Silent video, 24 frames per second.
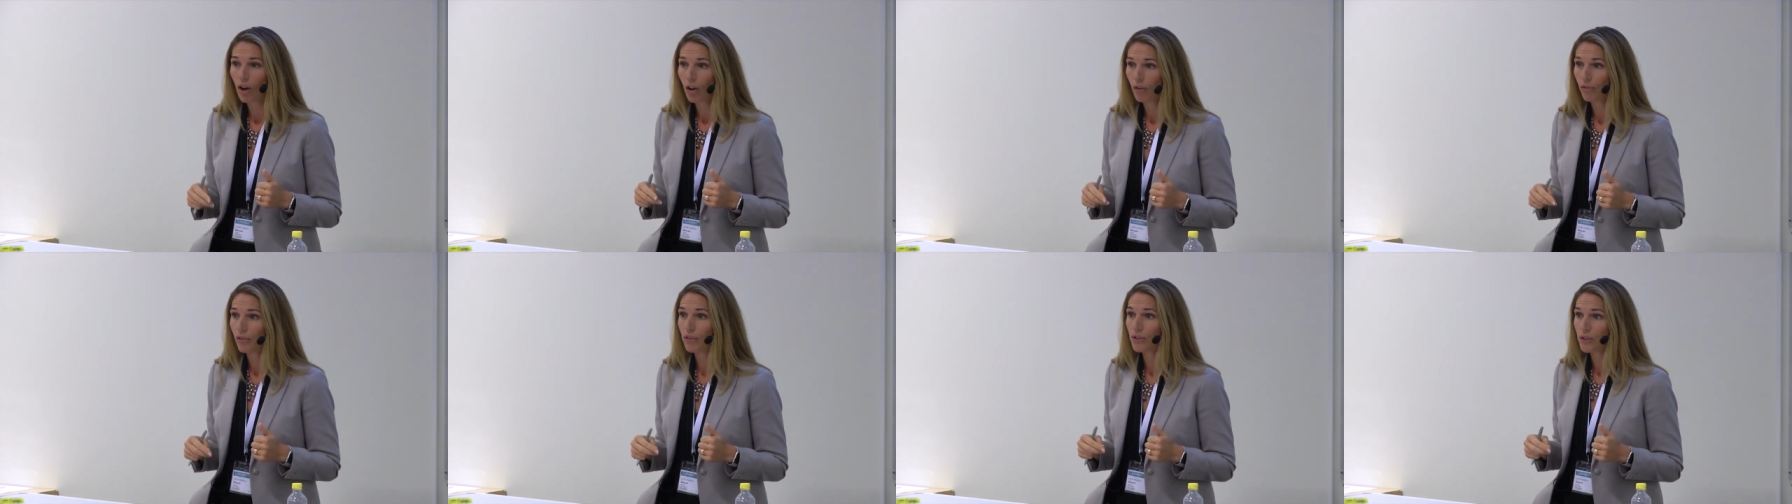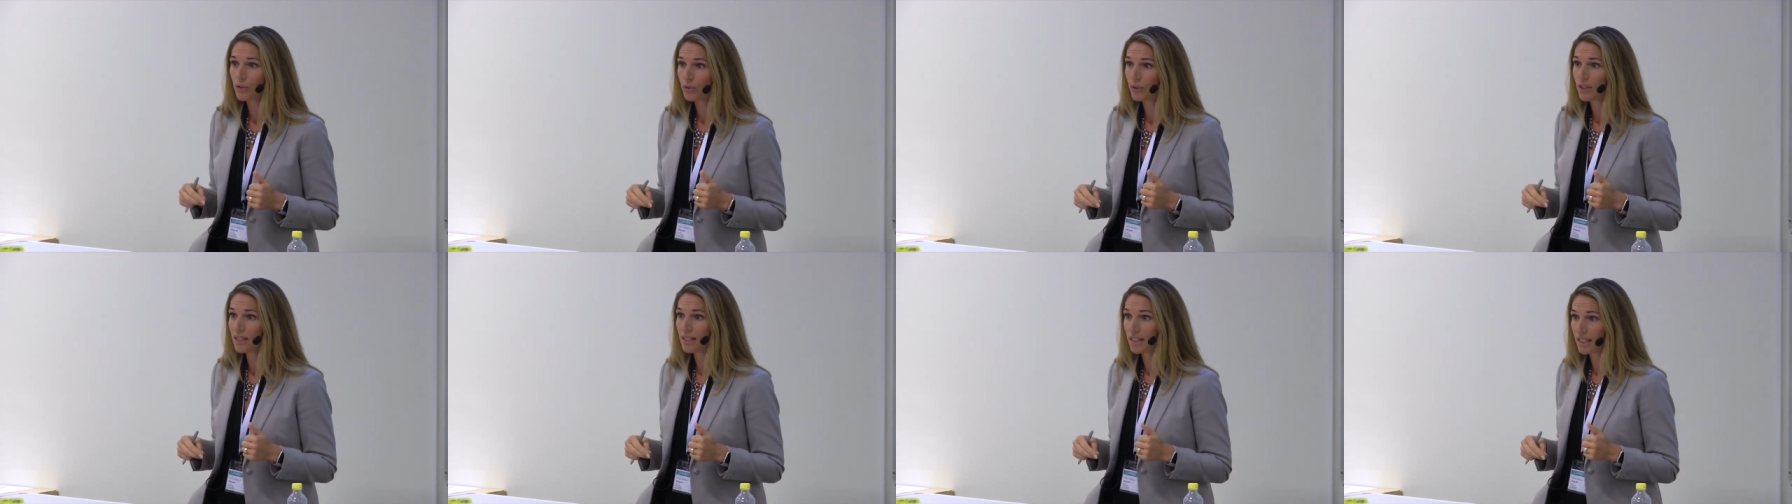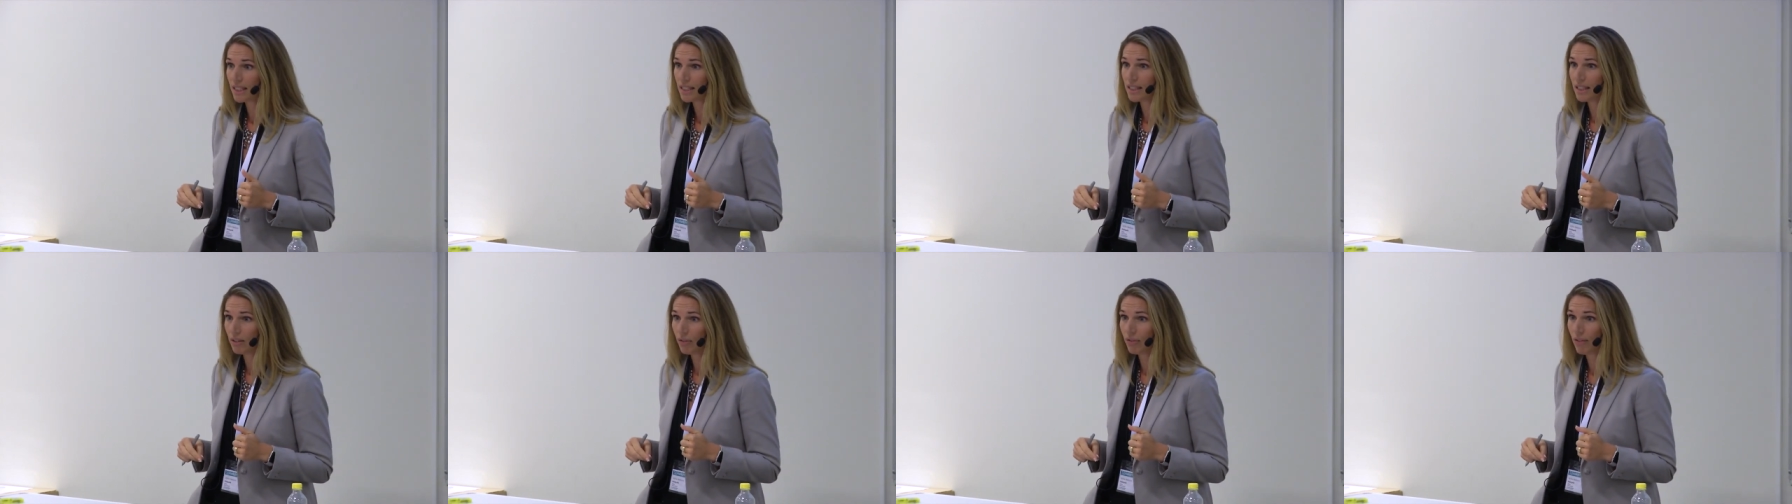office
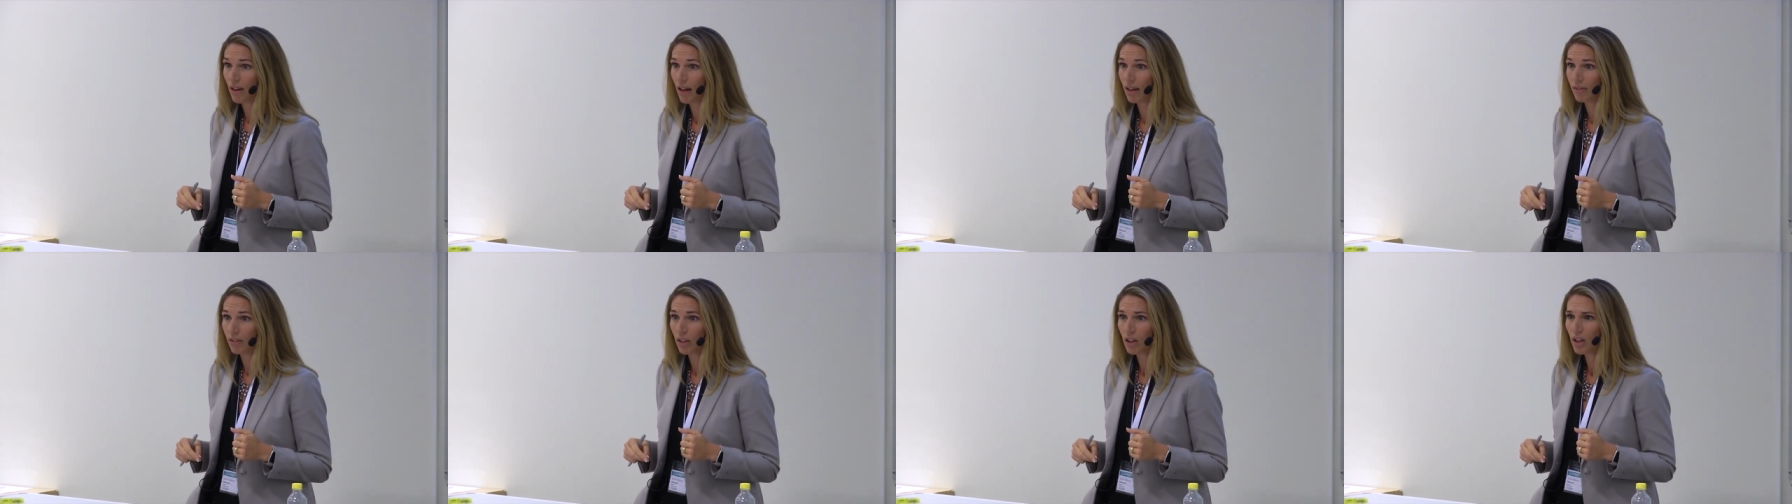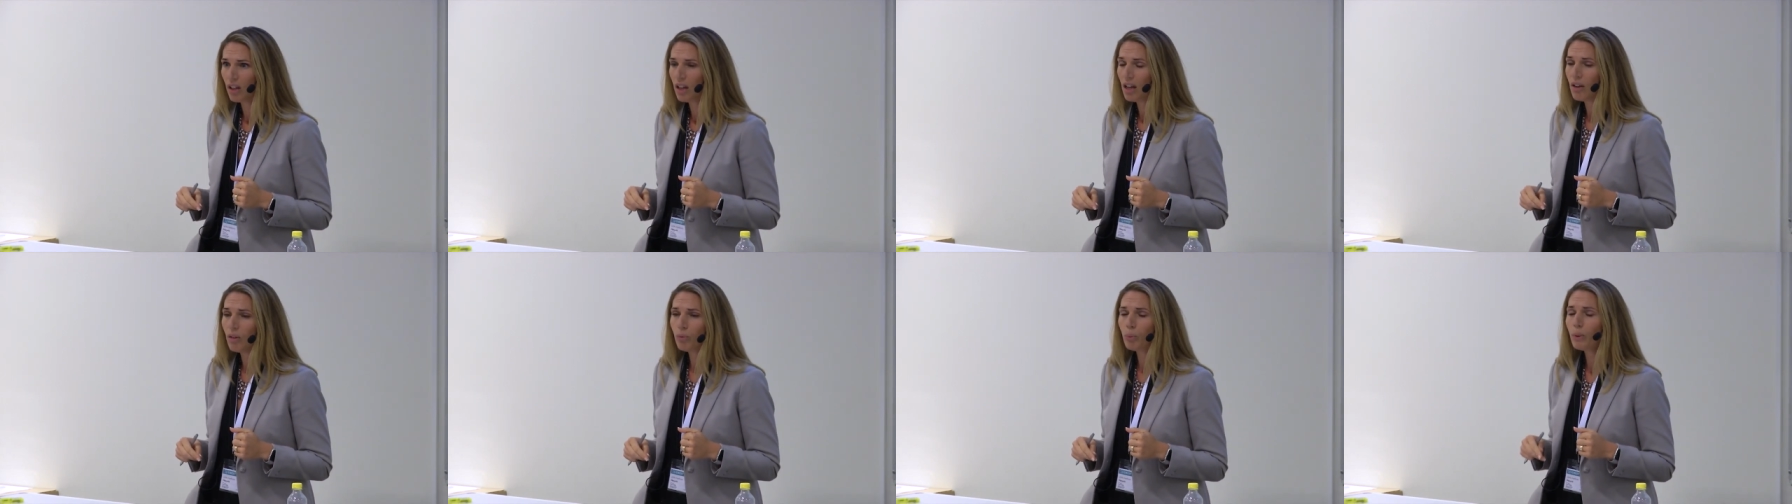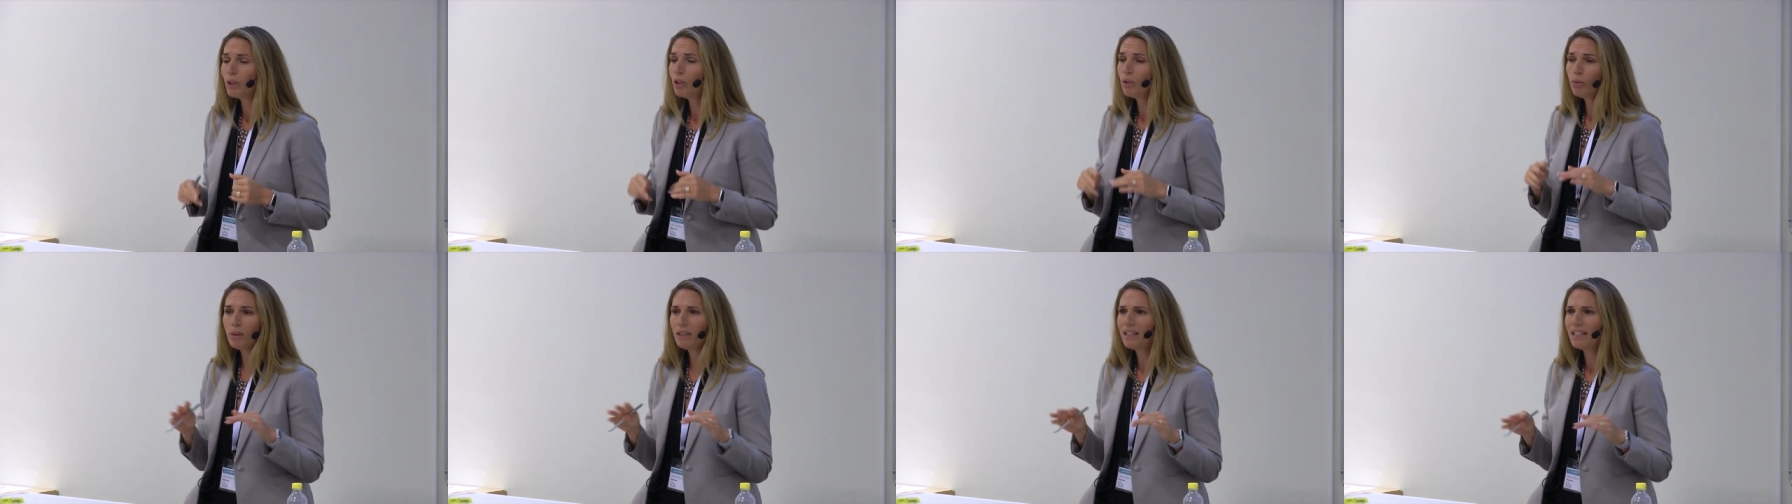365
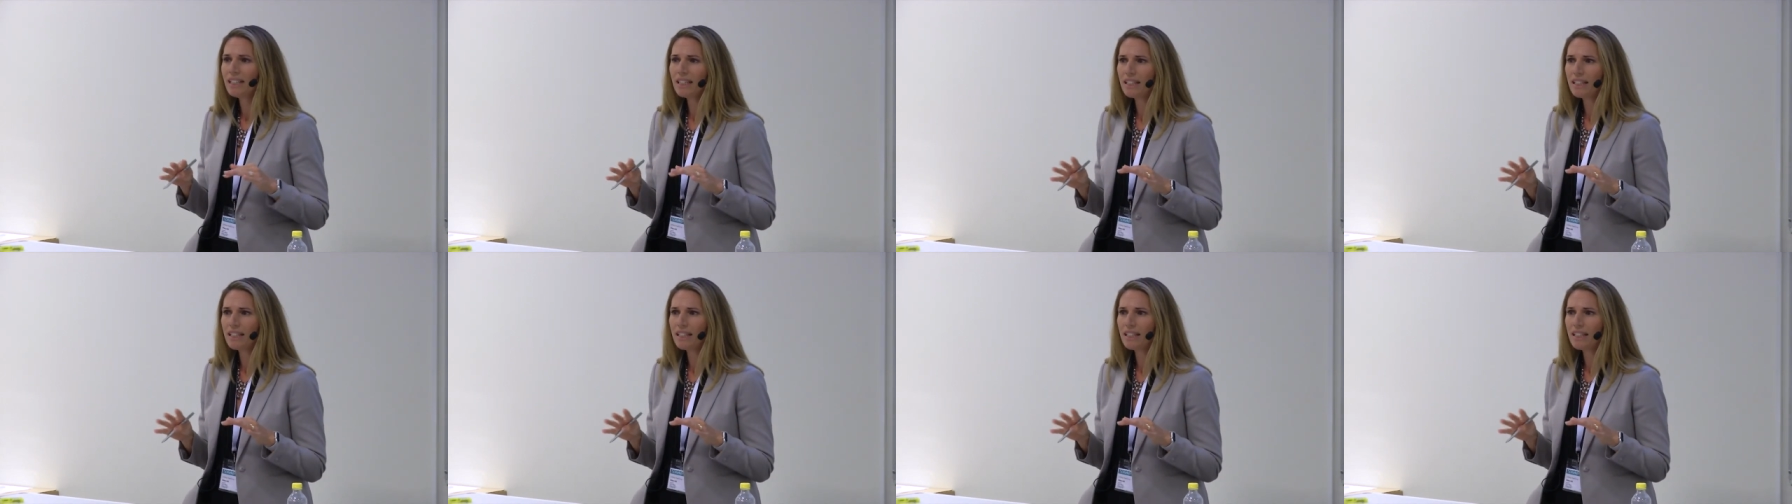we don't want